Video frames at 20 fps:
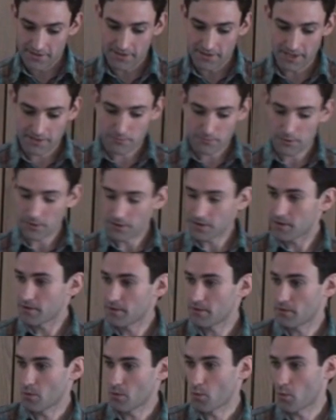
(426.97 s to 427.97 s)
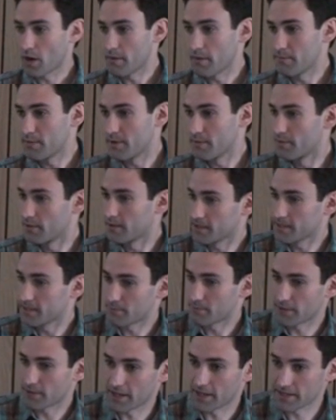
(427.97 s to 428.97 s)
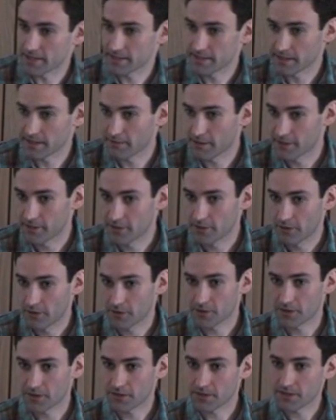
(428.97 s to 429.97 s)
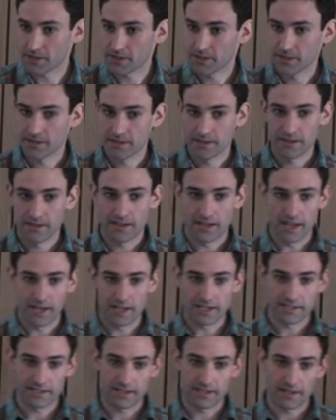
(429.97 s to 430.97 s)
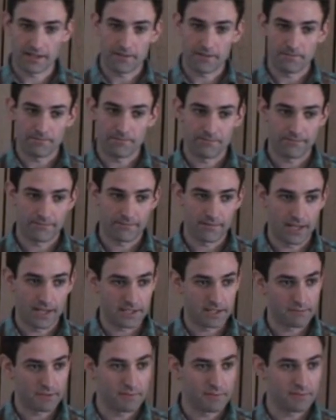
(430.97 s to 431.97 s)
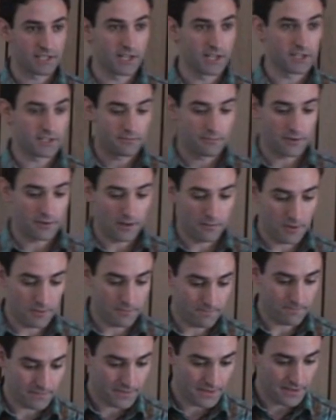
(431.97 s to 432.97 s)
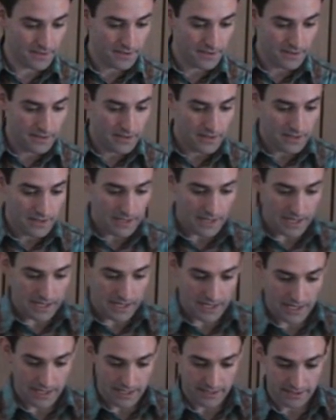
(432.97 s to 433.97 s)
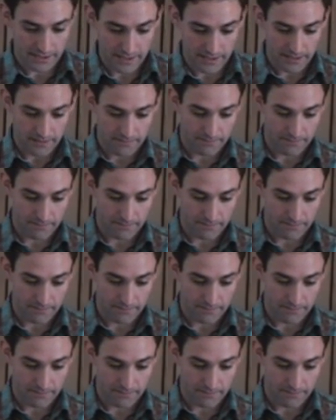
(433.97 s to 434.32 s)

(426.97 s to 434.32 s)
theoretic work where people express sequential auctions as an optimization problem. And